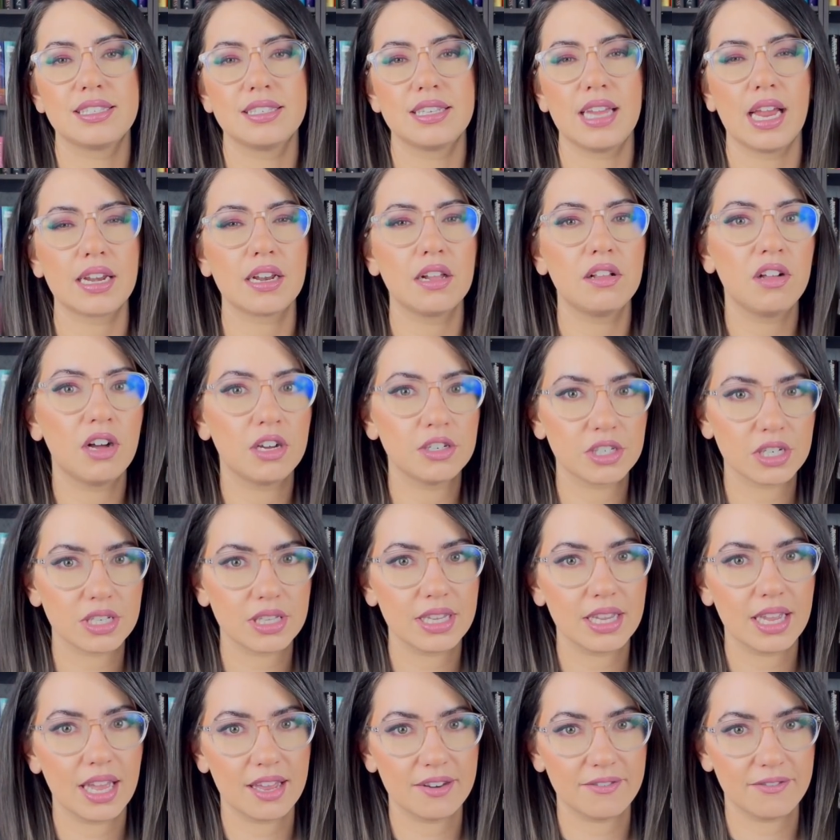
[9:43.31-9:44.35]

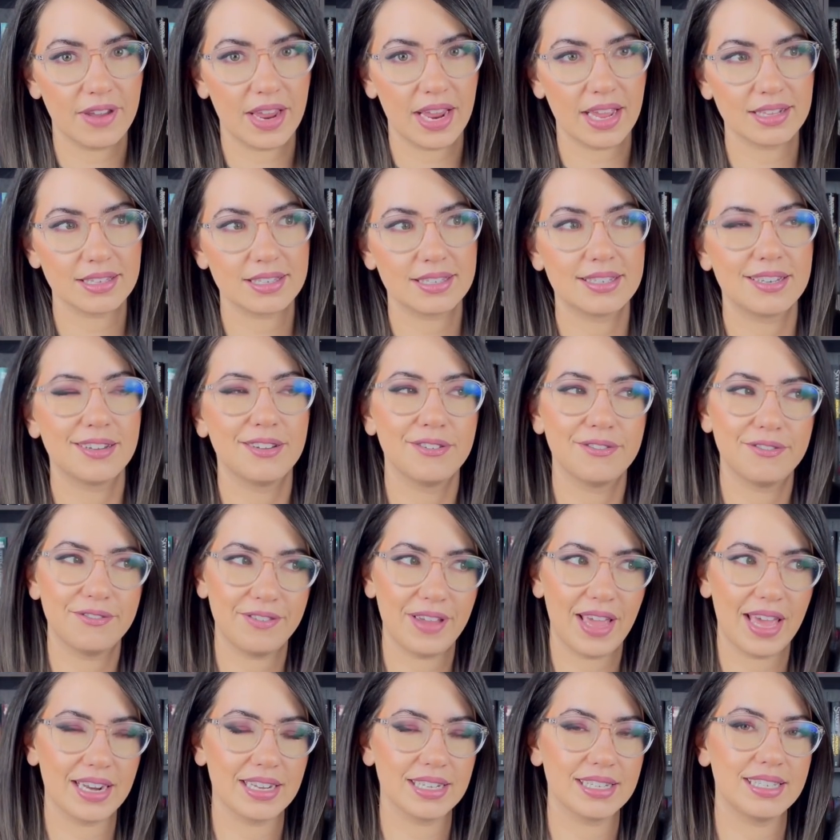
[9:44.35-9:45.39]
technologically advanced
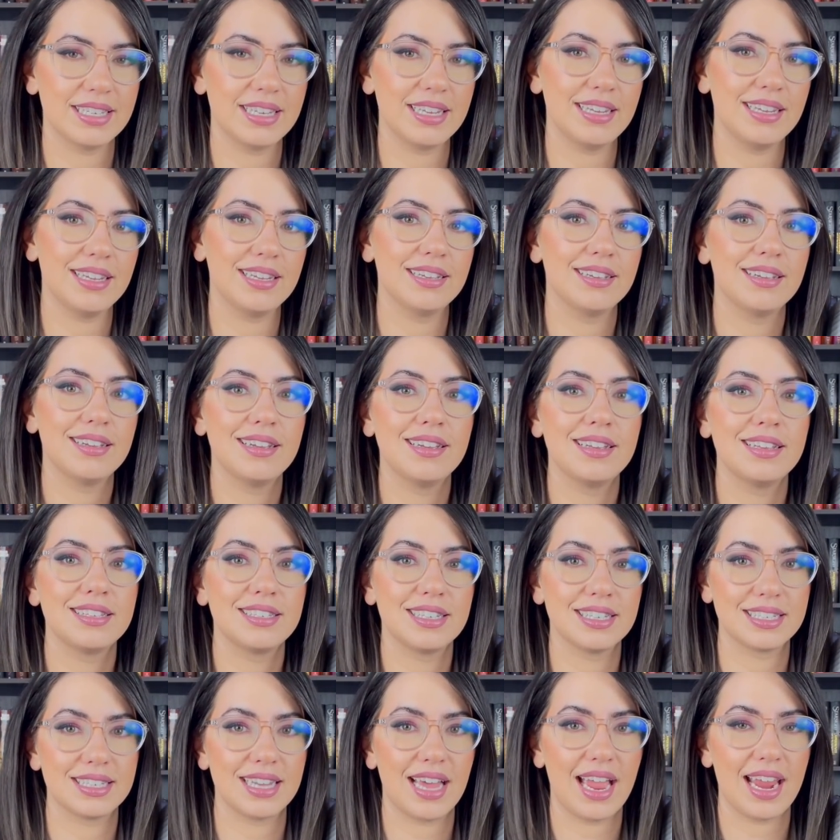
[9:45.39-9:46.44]
fantasy
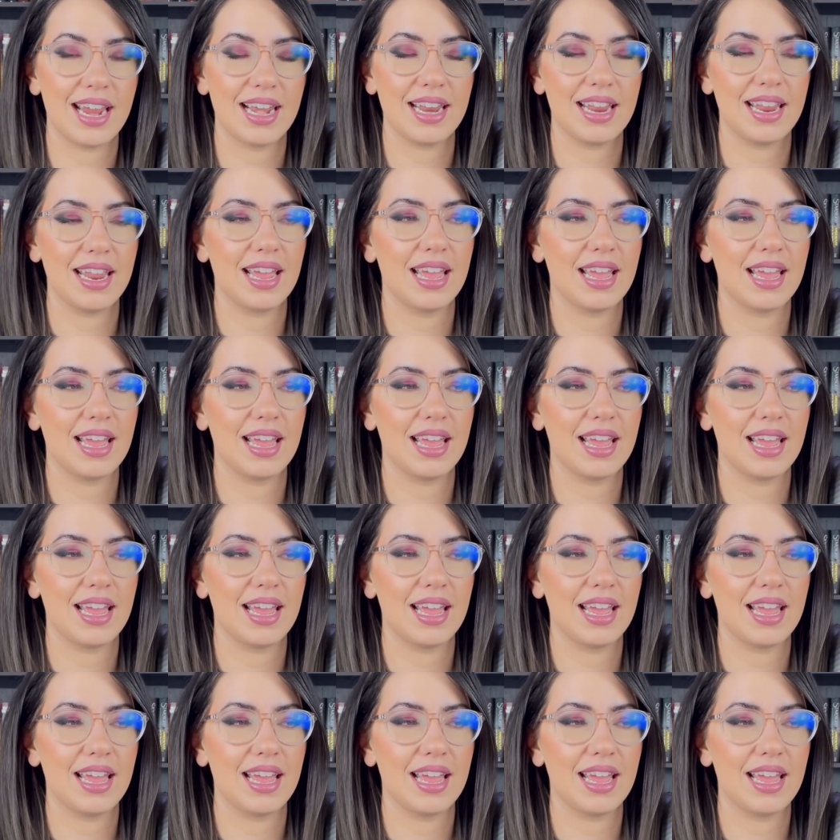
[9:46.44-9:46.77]
society.